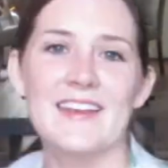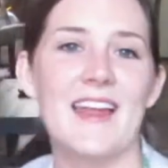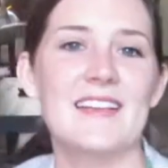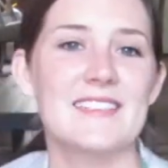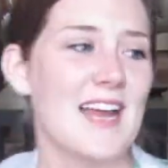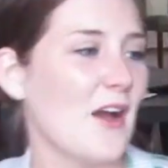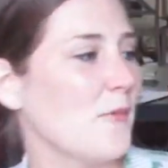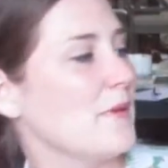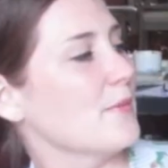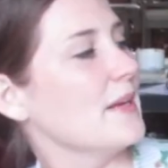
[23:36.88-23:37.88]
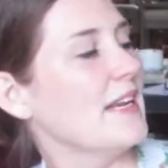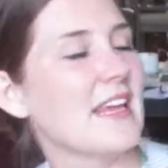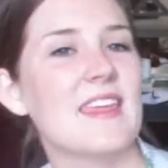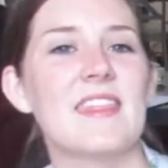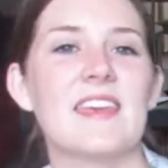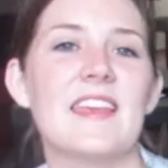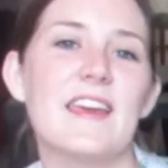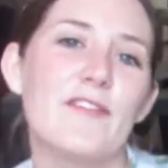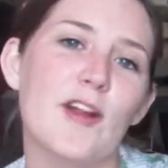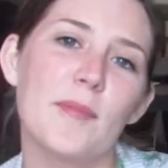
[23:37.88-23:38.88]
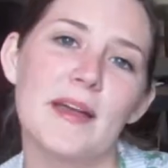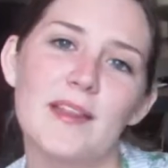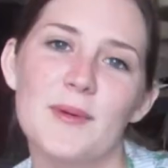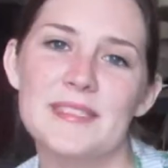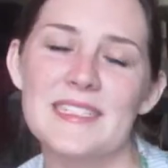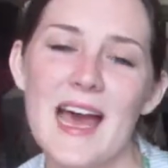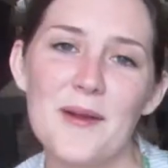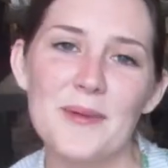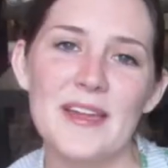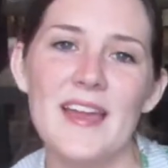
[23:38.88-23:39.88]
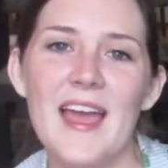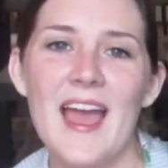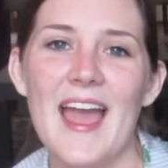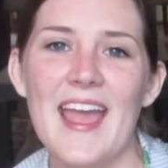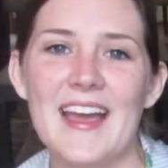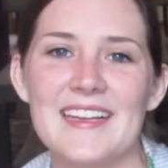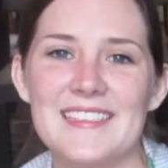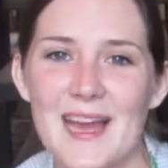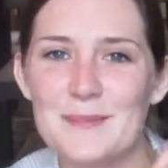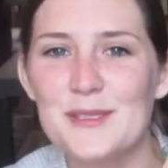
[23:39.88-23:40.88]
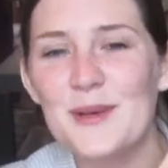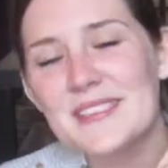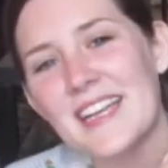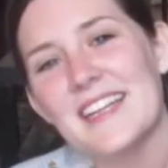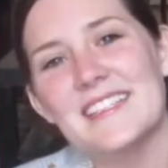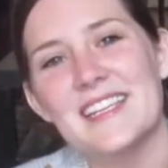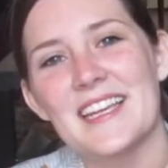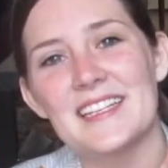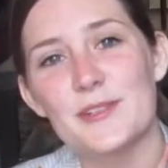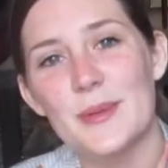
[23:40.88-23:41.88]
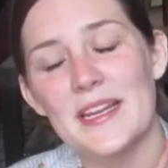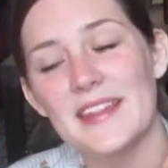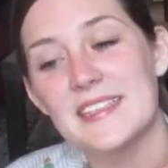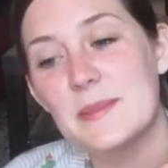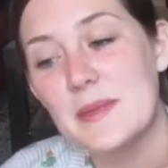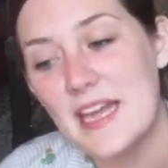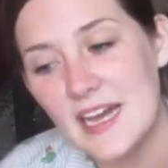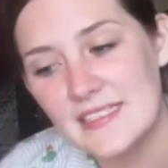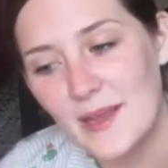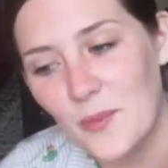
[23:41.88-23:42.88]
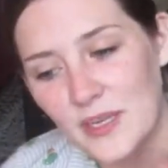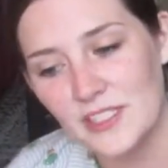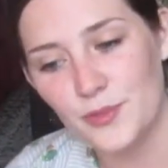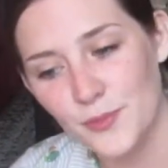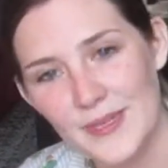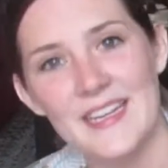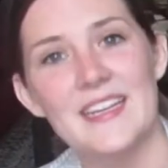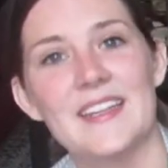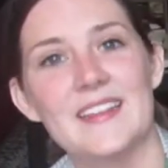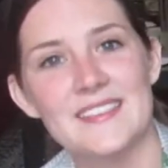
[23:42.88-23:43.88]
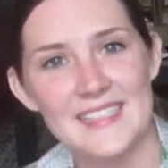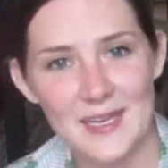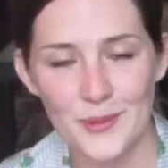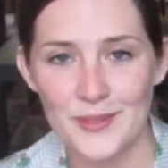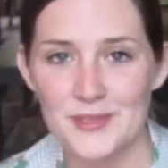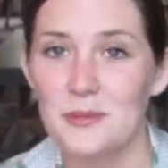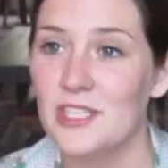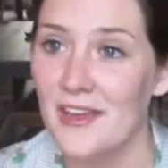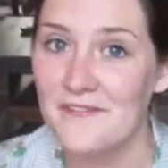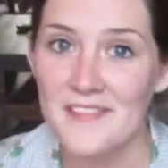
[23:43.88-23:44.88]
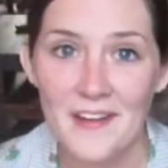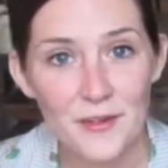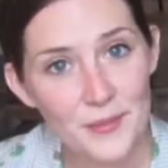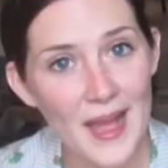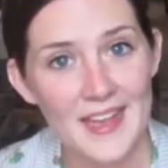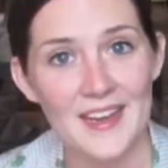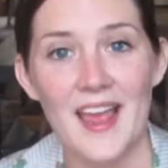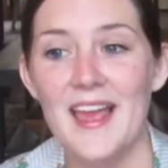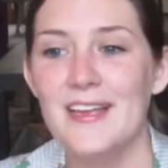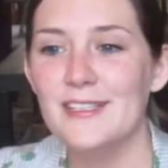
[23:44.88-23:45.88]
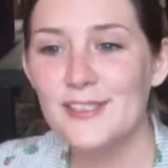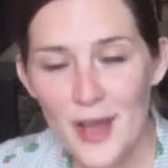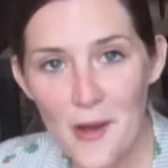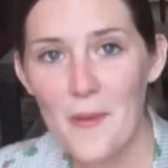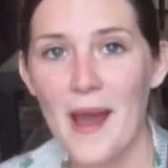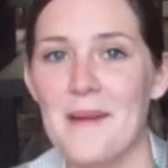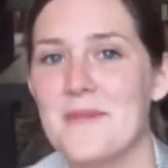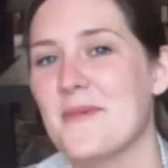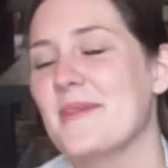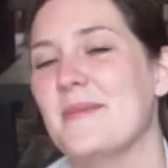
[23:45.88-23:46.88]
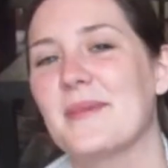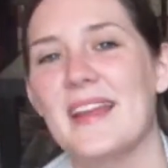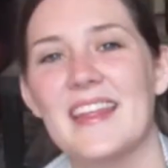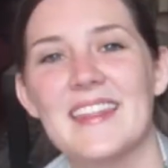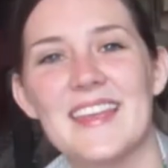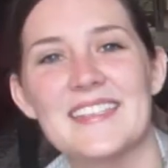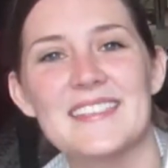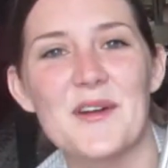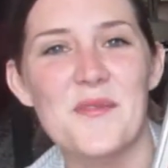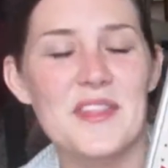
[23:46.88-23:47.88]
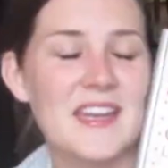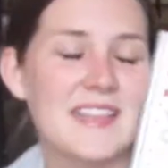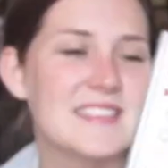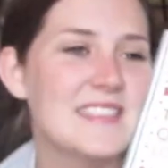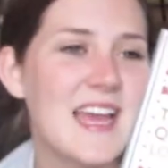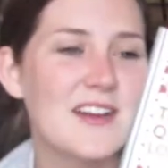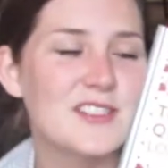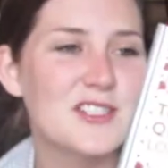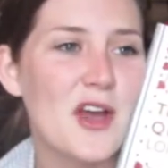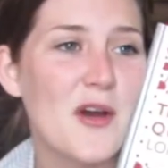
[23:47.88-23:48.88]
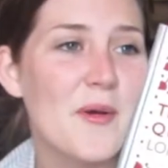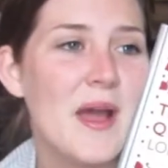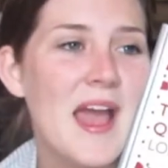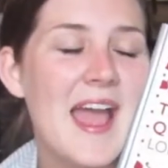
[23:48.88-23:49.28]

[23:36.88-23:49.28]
Next, I'll be reading The Giver by Lois Lowry, and I'm so excited to get into reading this because I want to read the sequels, which I've never read. So I'm going to be reading this over the next day or so,